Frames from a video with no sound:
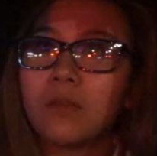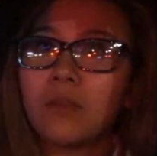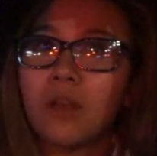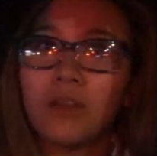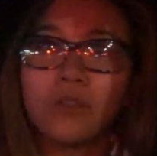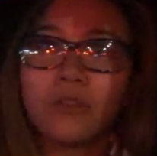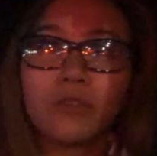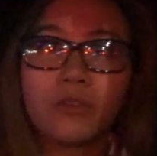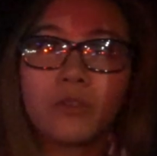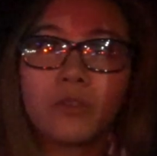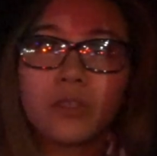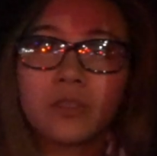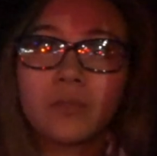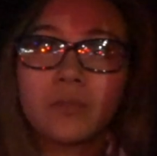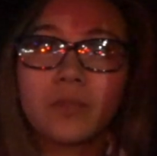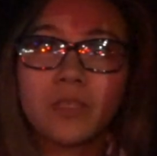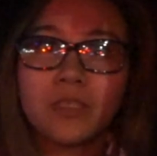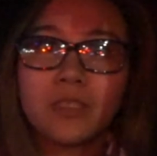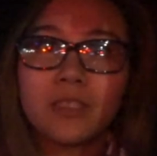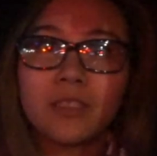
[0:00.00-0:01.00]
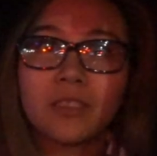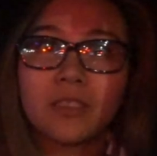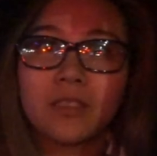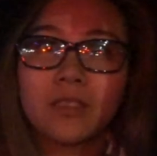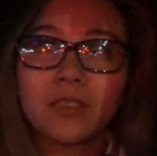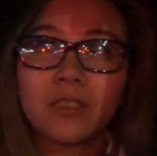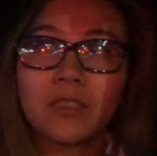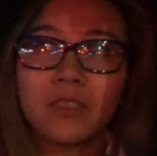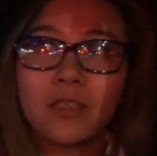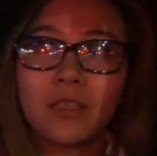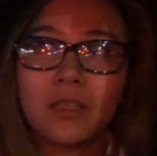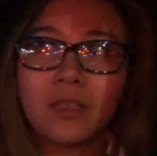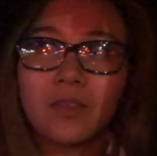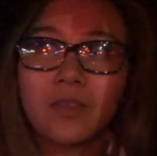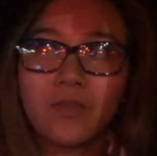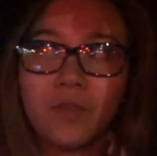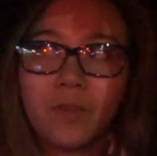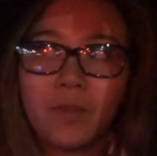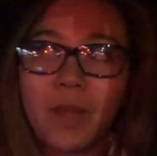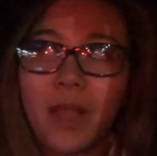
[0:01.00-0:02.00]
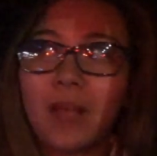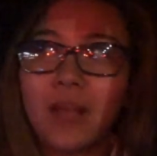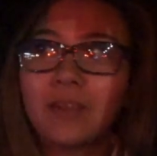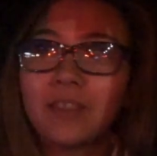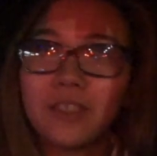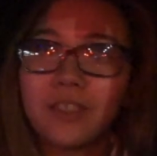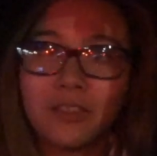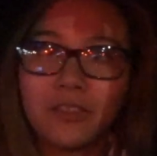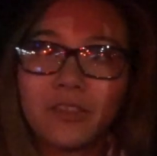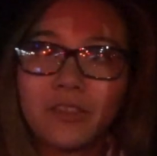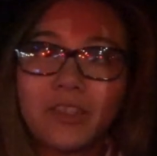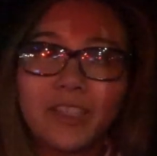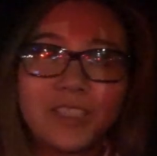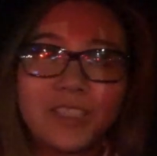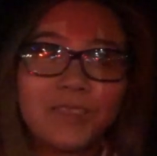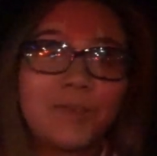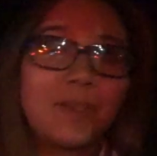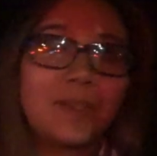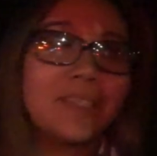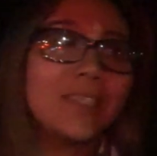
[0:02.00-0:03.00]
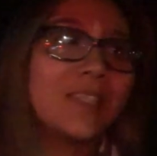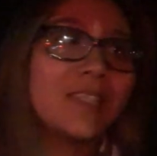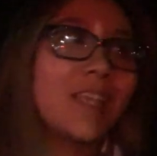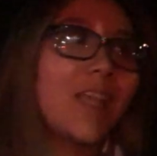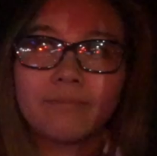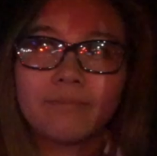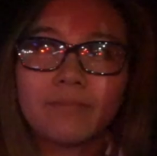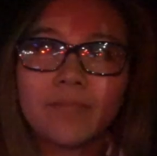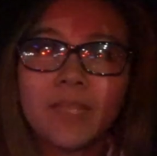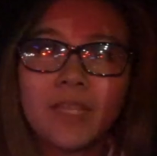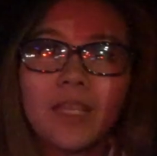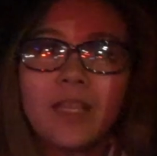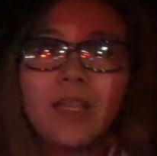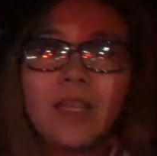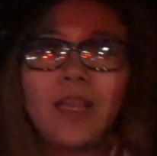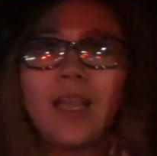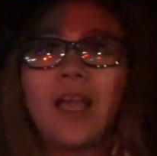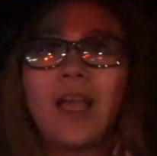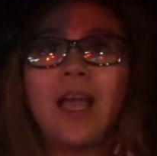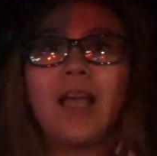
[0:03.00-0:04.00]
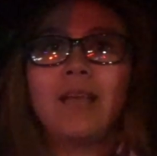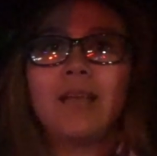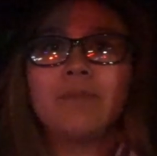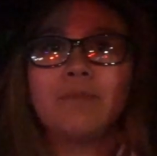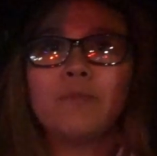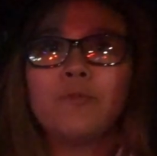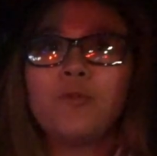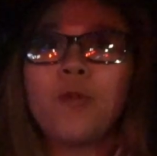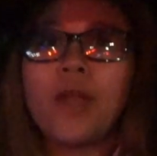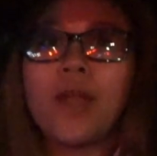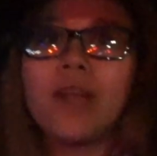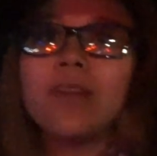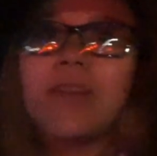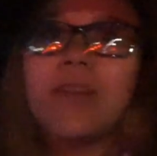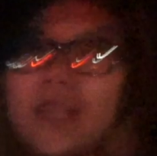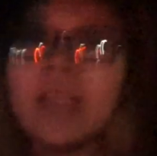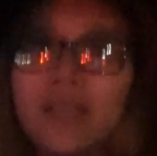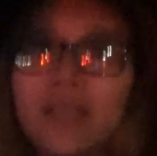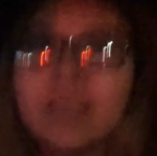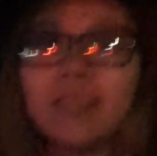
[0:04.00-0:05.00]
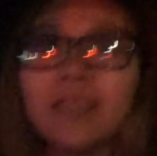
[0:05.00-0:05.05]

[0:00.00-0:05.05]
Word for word: all through Christmas, from now till Christmas. I'm wearing